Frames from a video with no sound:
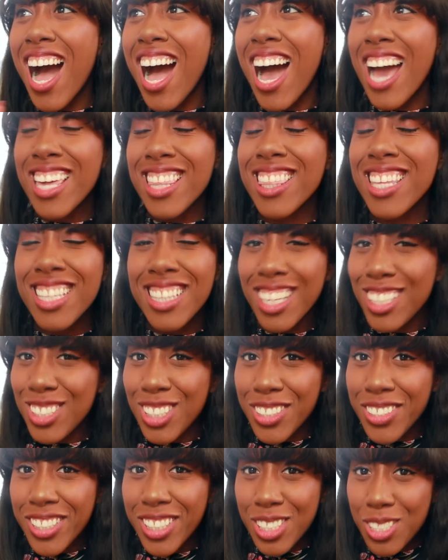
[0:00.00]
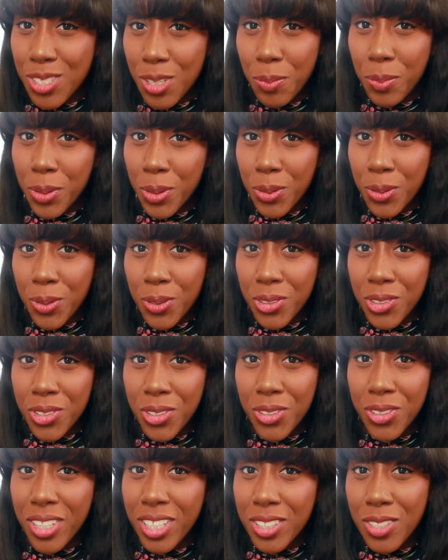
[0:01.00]
I think Nigeria is super cool
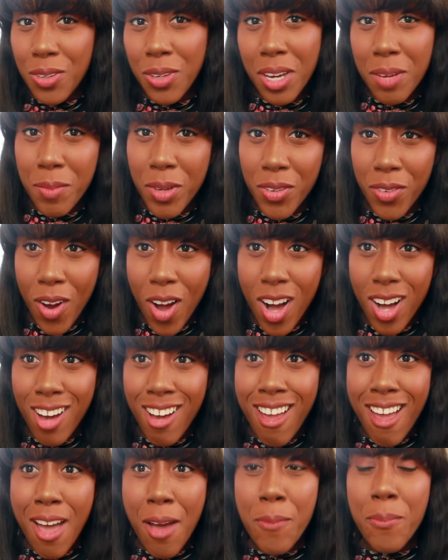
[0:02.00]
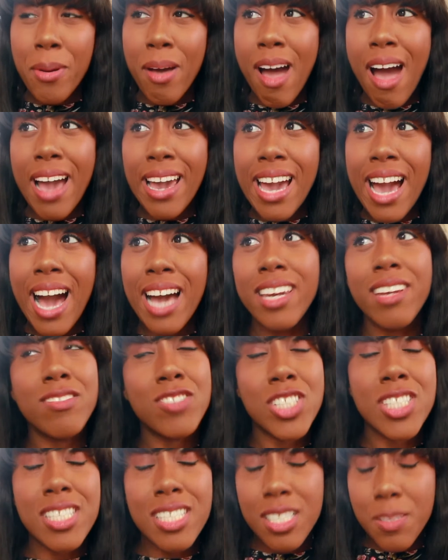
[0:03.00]
too, like don't get me wrong, but I kind of
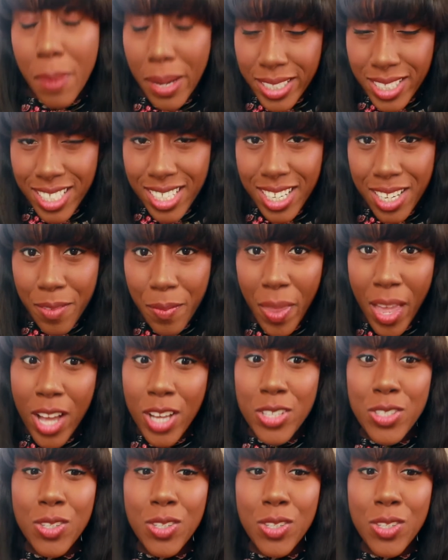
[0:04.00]
just expected it.